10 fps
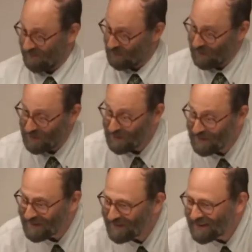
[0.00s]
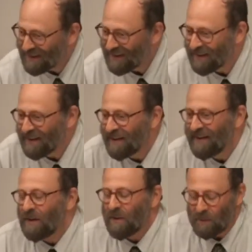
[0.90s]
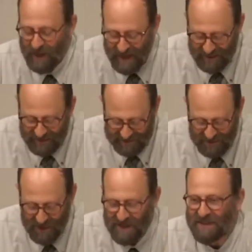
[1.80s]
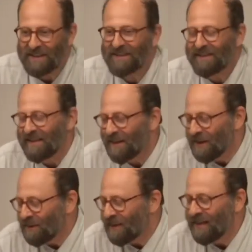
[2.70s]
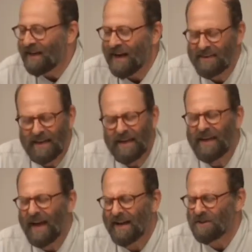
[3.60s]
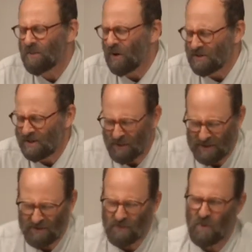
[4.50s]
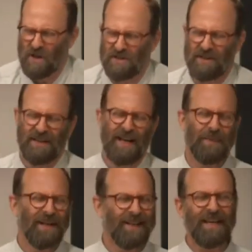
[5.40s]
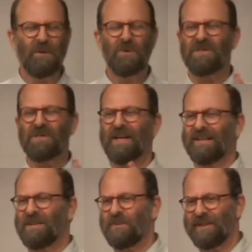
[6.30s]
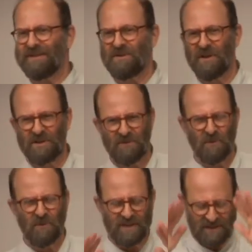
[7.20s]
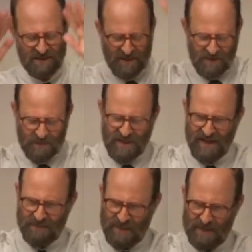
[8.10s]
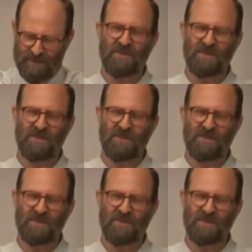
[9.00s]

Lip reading: Pretty good. Well, the judge didn't, you know, I think he had his marching orders from Washington. I mean, I think he was selected to be this judge for reasons that are beyond me.